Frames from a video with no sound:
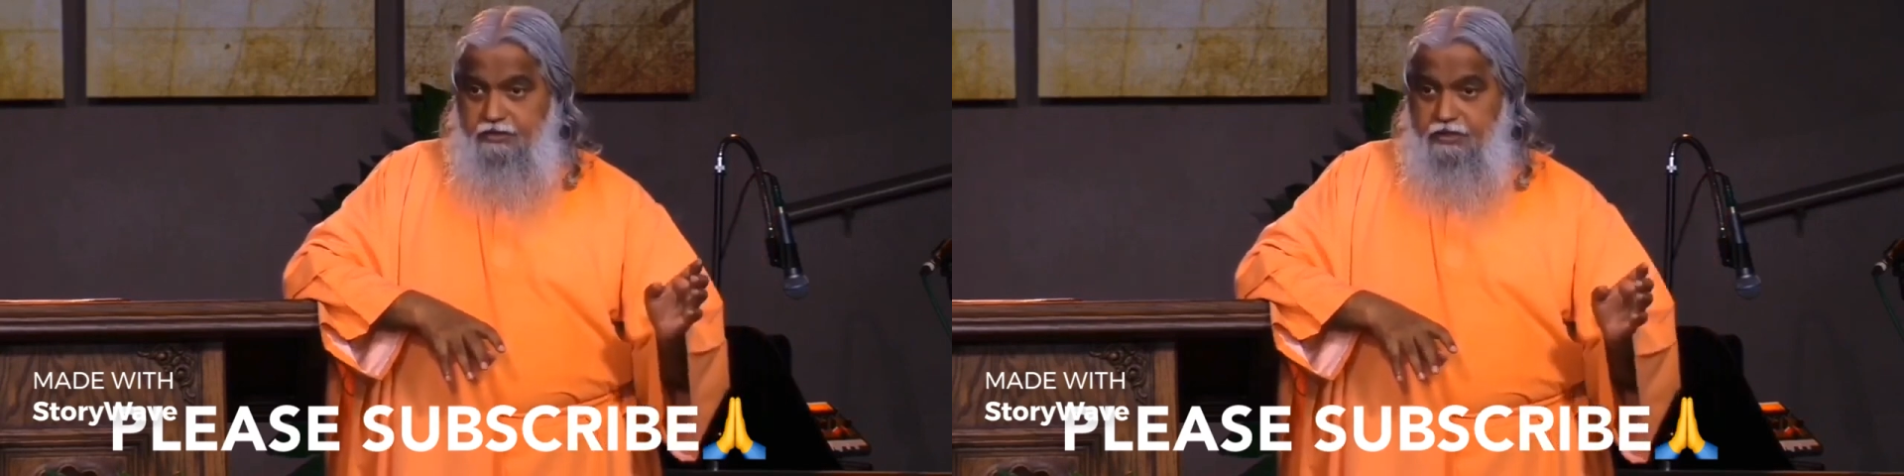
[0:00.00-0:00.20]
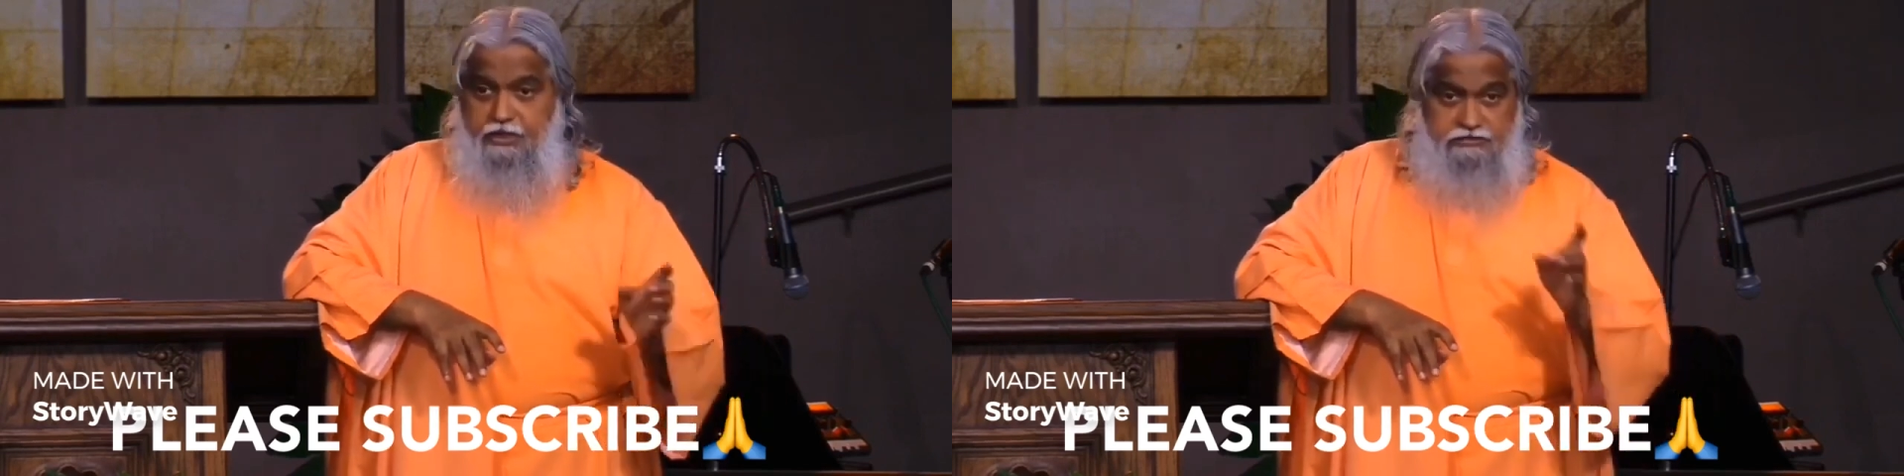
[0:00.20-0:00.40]

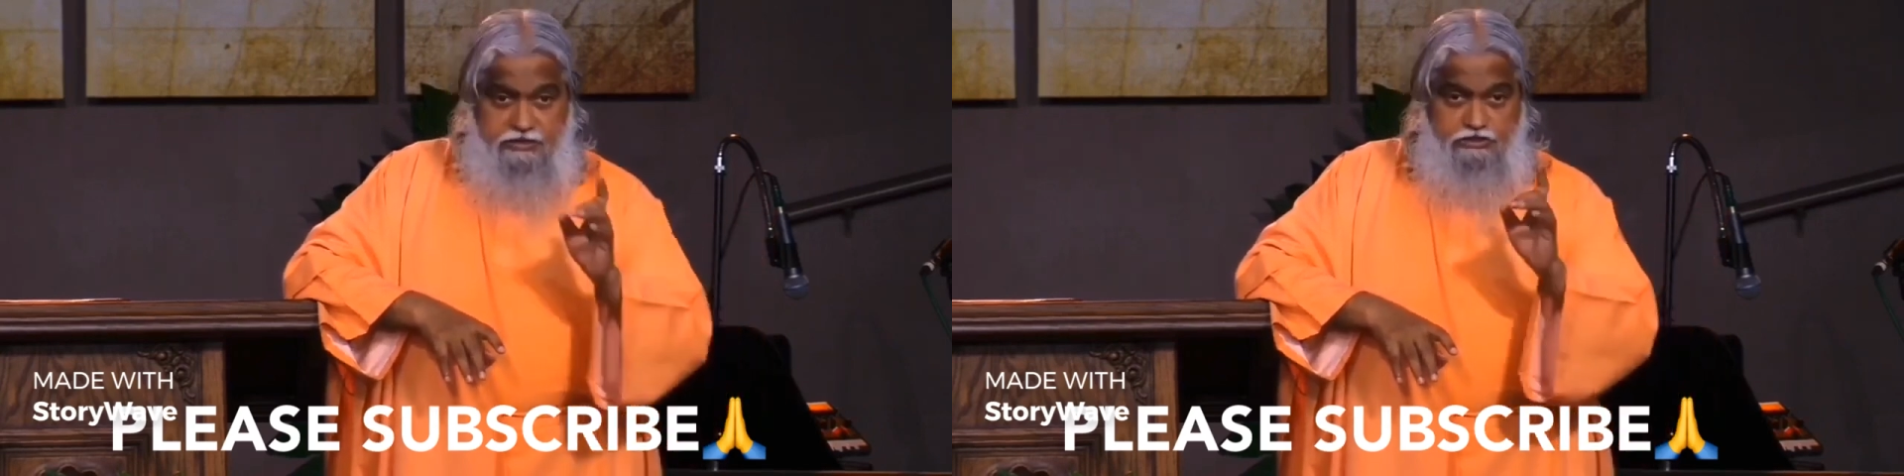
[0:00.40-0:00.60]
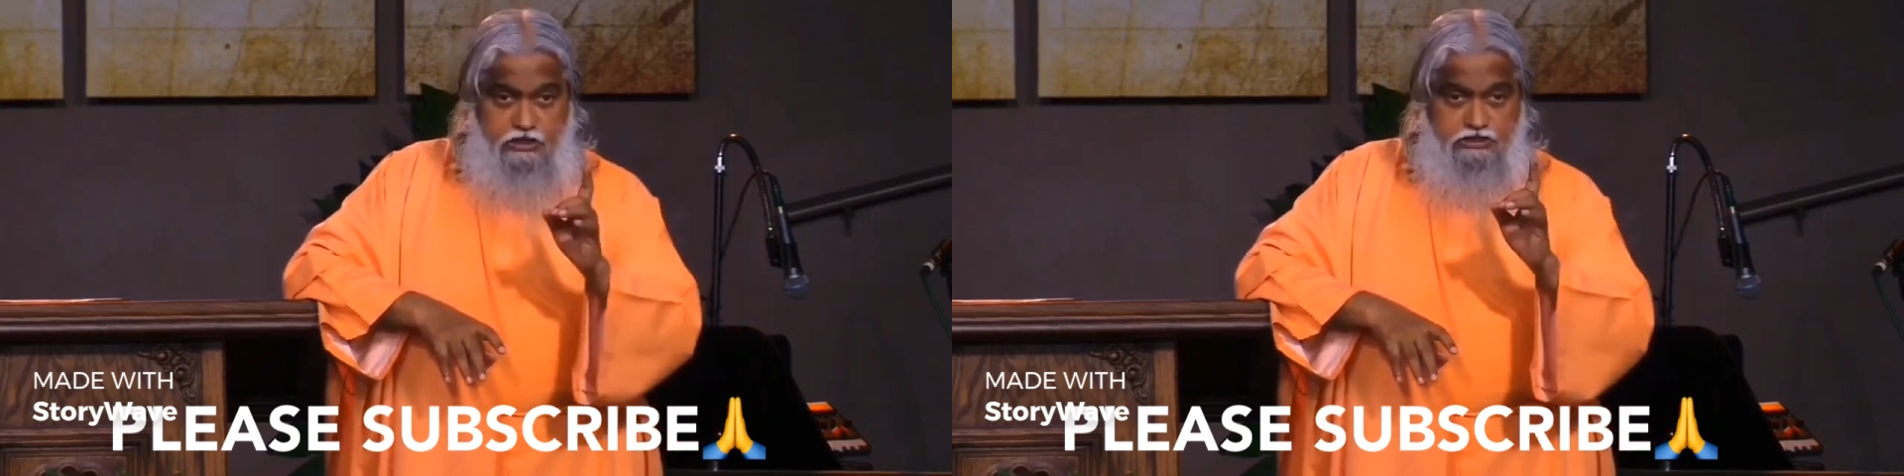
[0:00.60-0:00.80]
is a
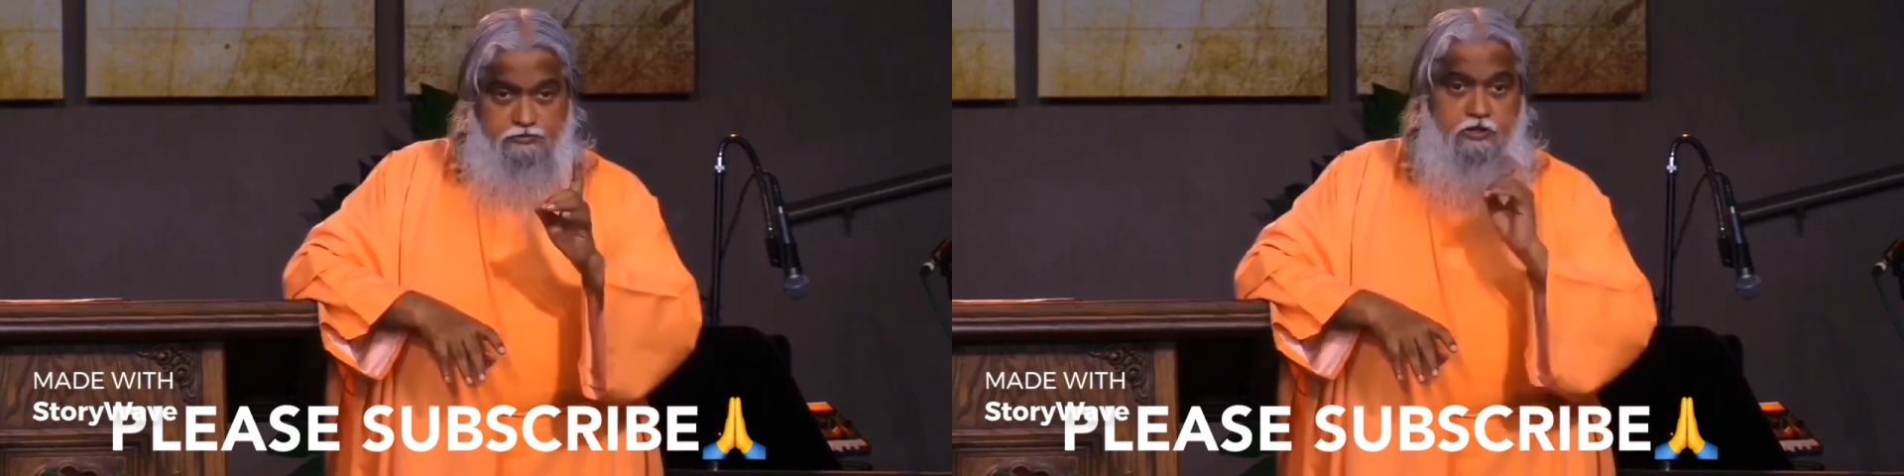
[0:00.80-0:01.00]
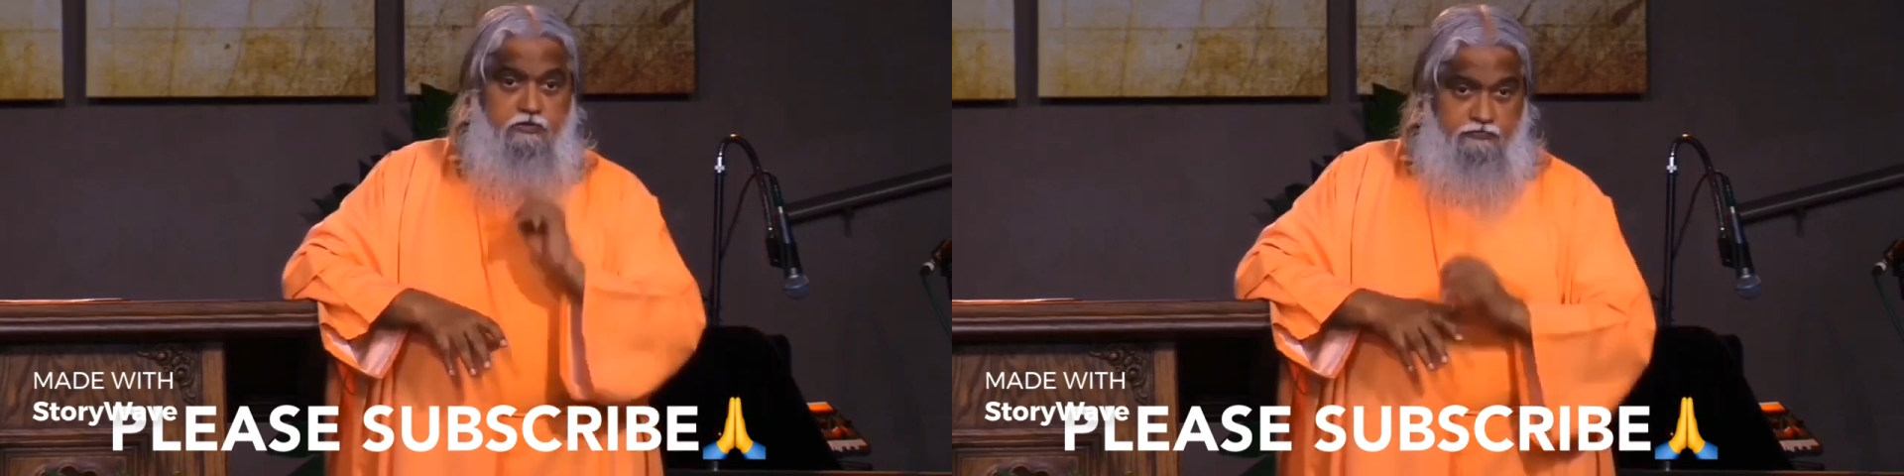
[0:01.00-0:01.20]
judgment of